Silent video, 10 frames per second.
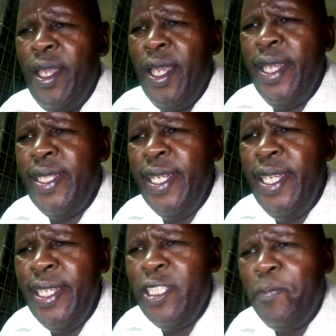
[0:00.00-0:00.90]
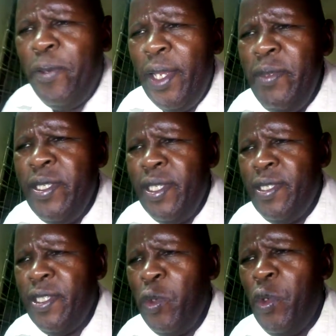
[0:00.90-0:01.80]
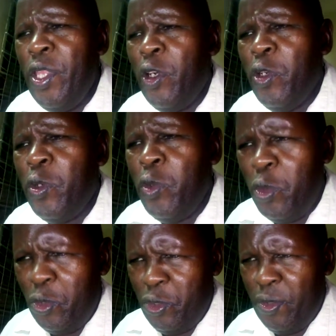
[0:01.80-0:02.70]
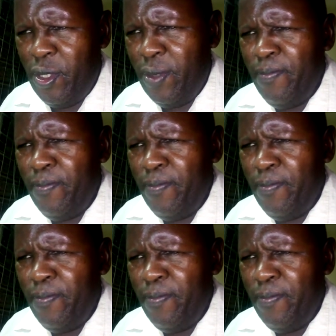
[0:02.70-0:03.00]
It links premises with conclusions.